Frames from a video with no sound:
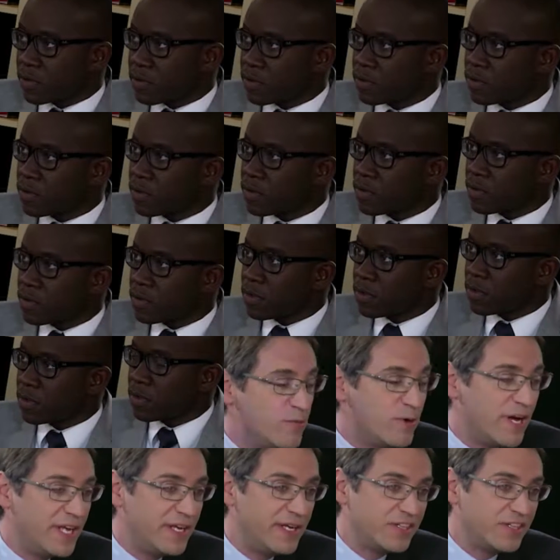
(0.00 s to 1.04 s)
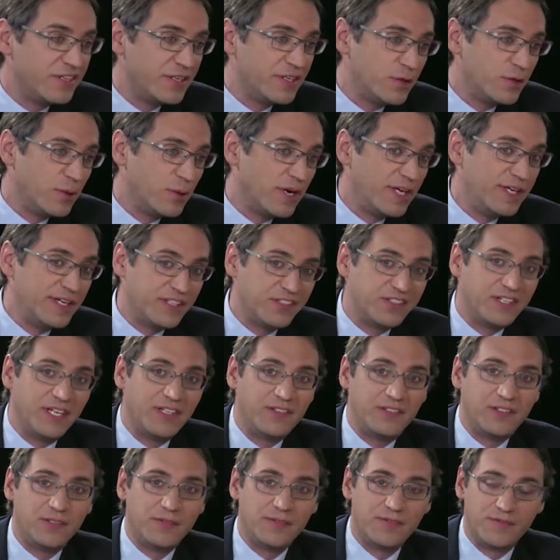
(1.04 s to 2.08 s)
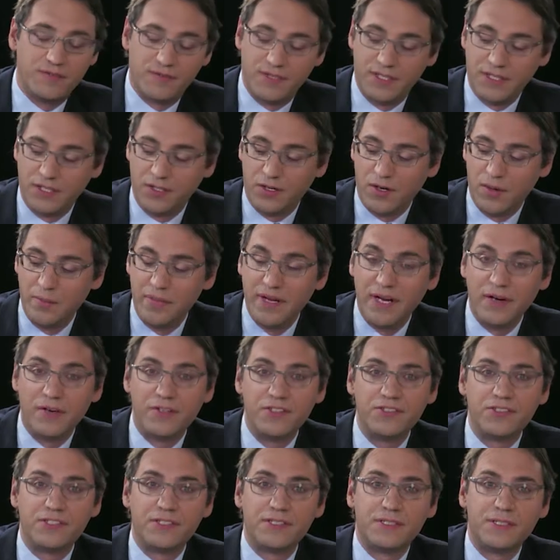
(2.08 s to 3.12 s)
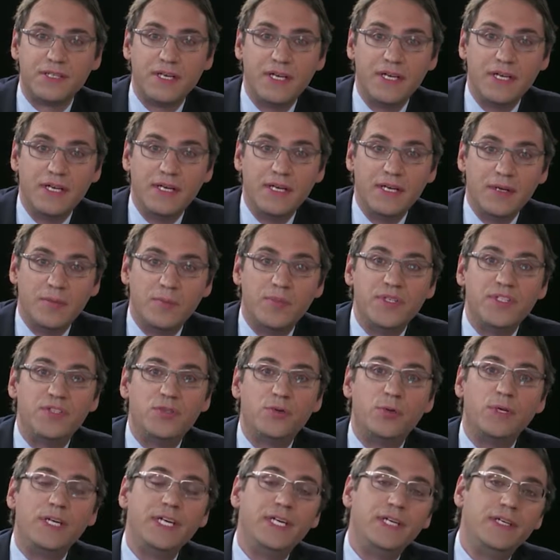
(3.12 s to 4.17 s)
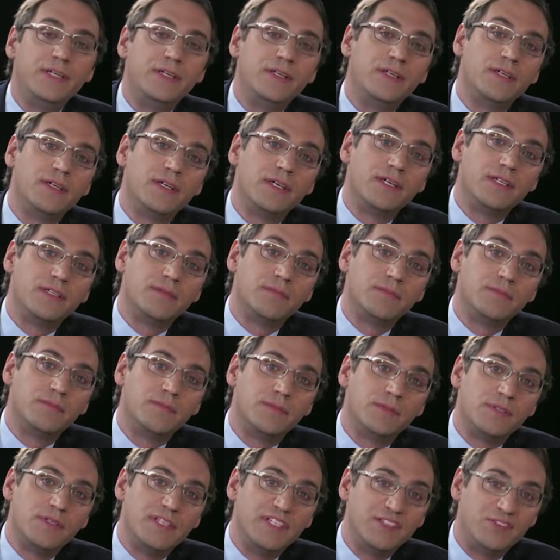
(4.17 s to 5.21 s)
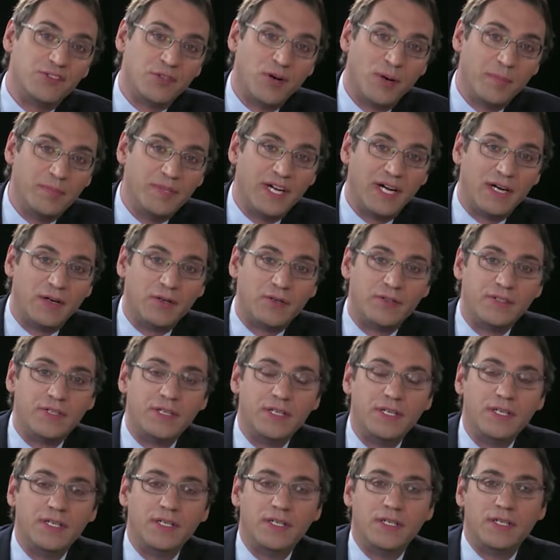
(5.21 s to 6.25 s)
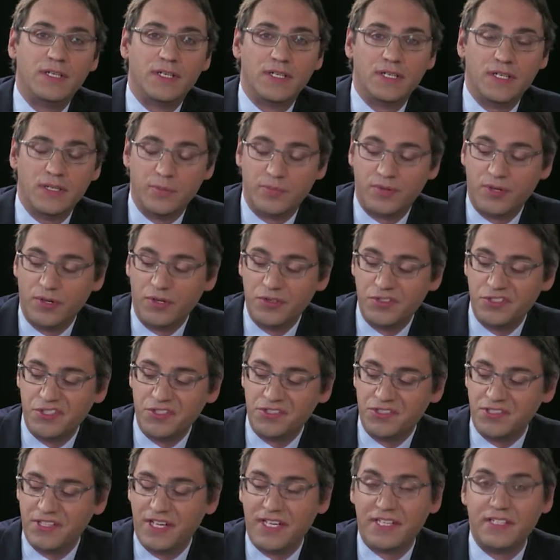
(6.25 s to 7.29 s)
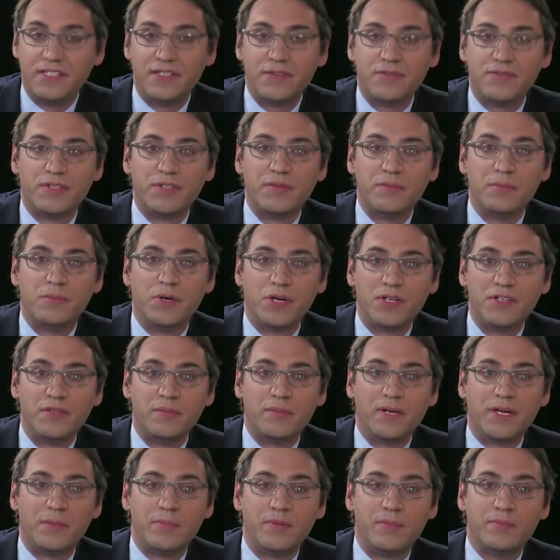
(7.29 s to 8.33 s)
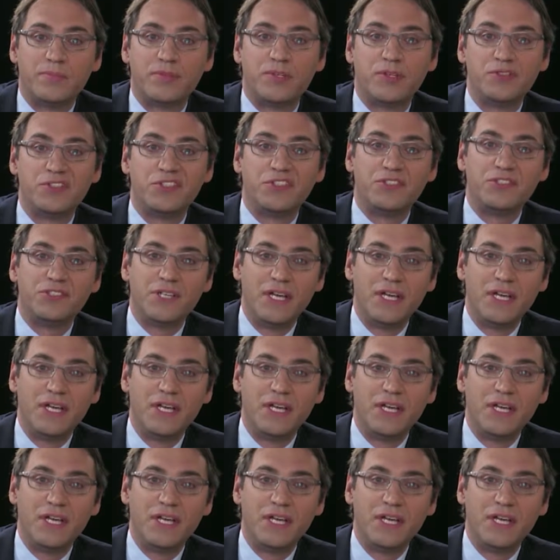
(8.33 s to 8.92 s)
Yeah, so we ran actually quite an extensive comparison between these top-down approaches and different bottom-up approaches.